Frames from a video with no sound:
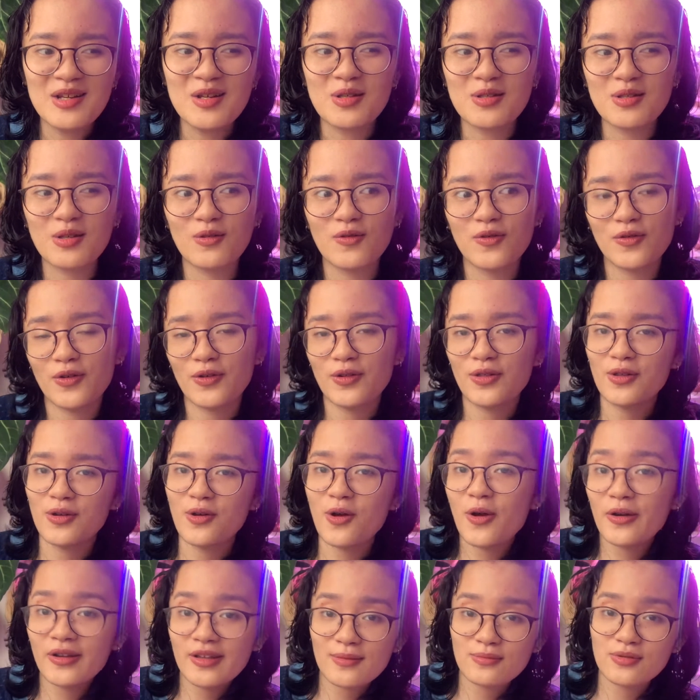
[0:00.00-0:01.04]
So for the
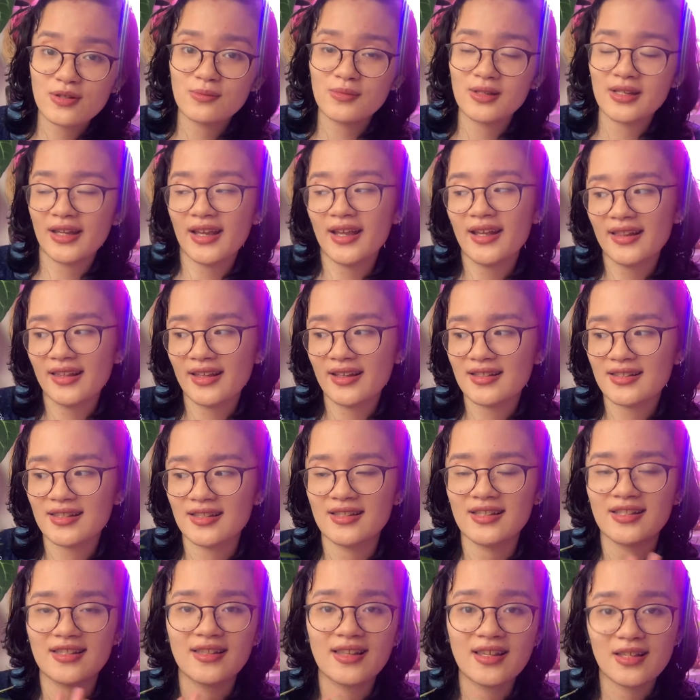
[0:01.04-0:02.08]
Hoya Pubescens,
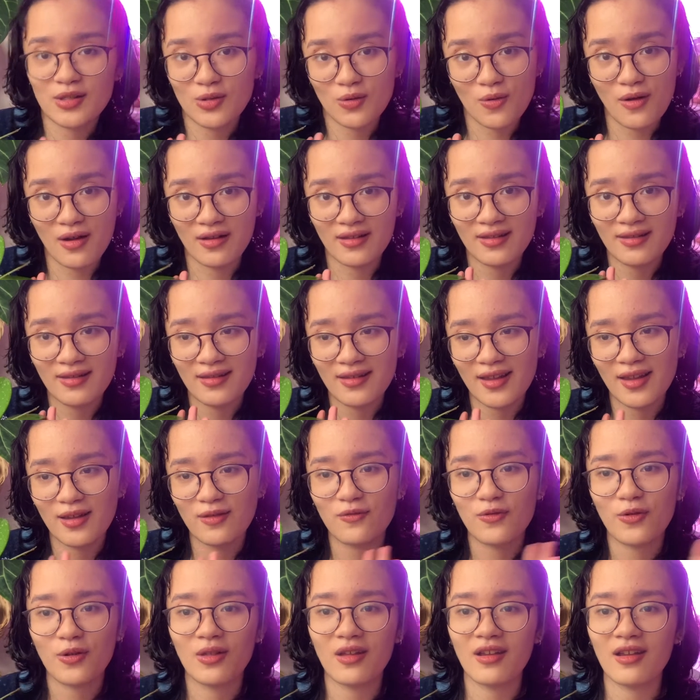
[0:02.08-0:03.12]
it's this one, and
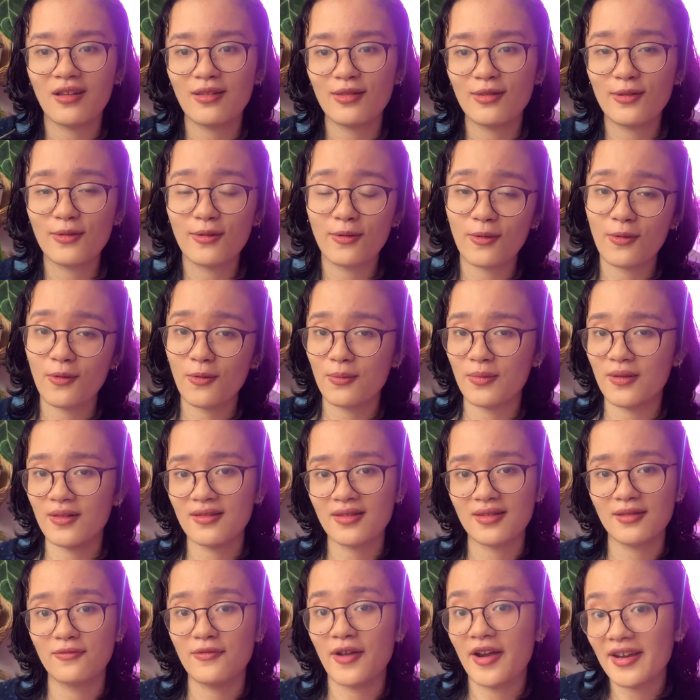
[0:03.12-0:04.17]
for the Hindu rope, it's
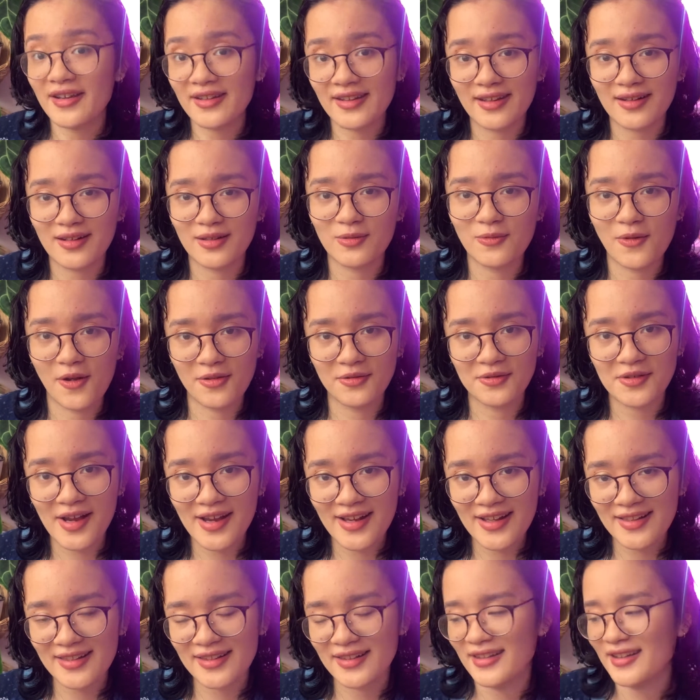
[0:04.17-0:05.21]
the variegated one,
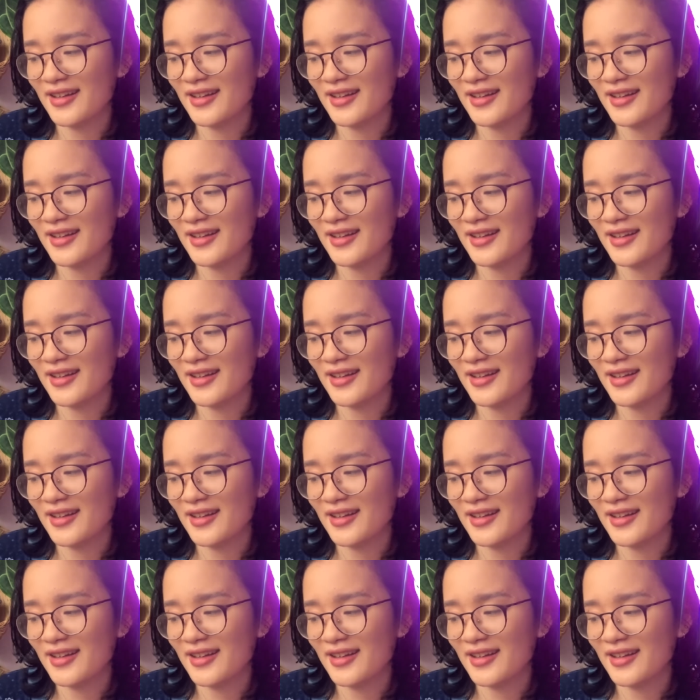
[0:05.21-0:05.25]
right?